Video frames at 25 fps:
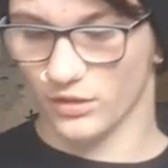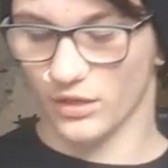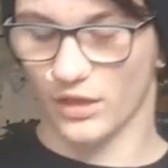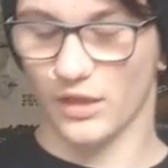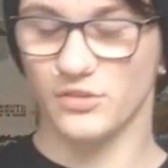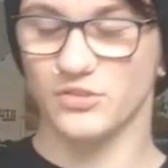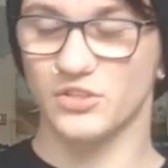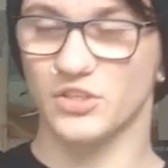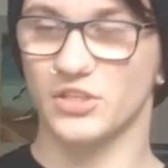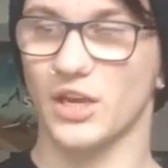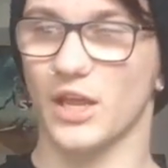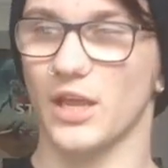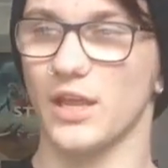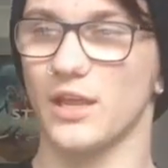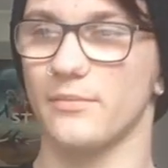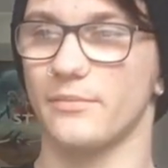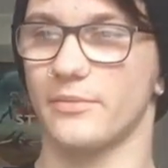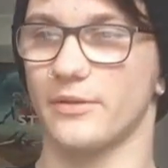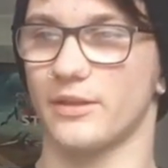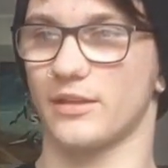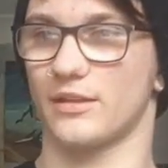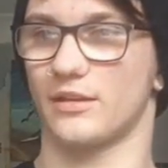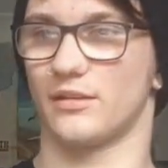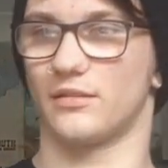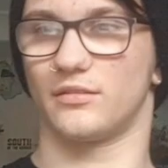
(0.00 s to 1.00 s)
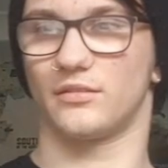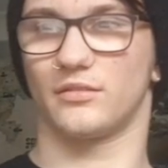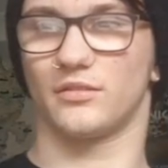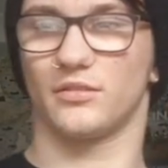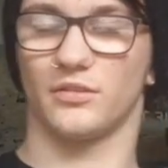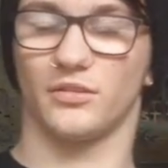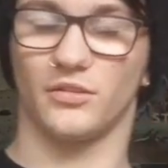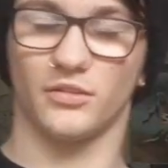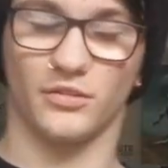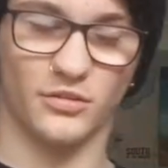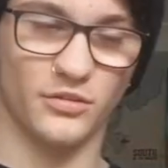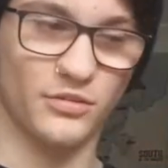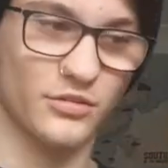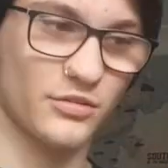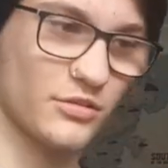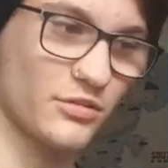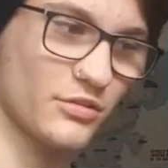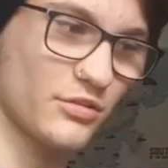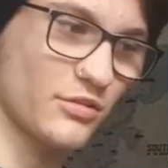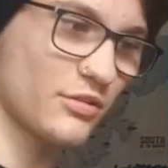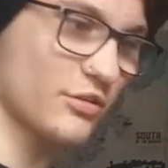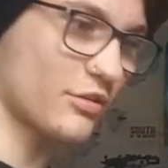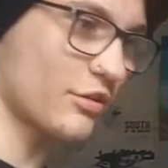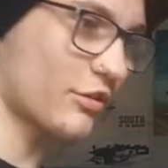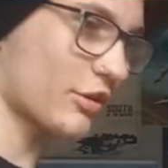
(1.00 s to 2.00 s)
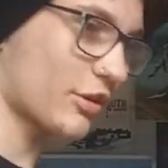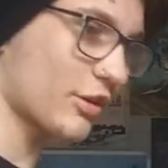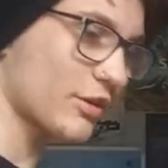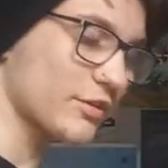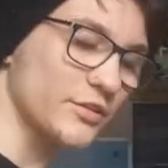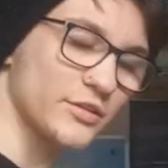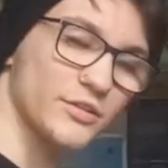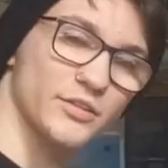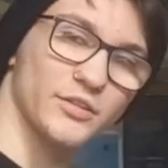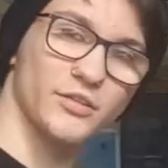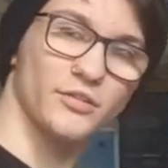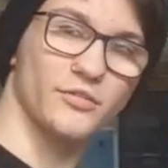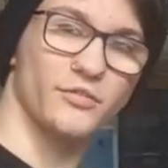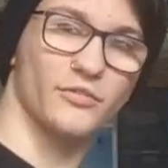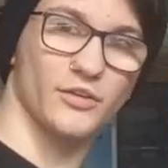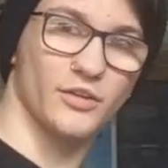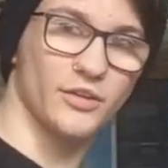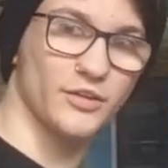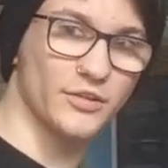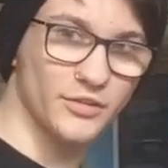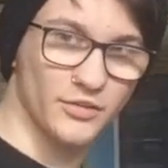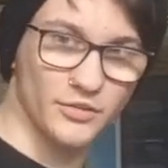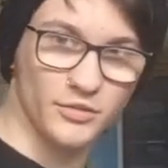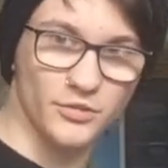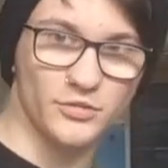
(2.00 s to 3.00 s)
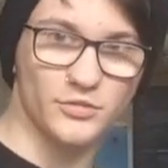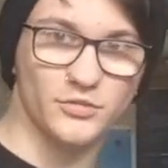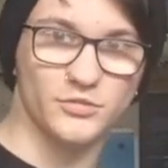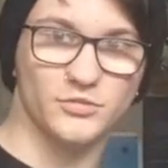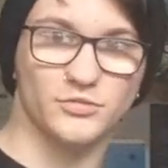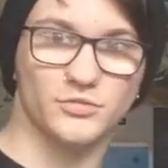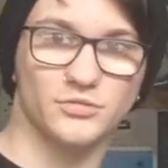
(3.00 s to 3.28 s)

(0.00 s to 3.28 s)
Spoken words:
How's your day been? You alright? You feeling good?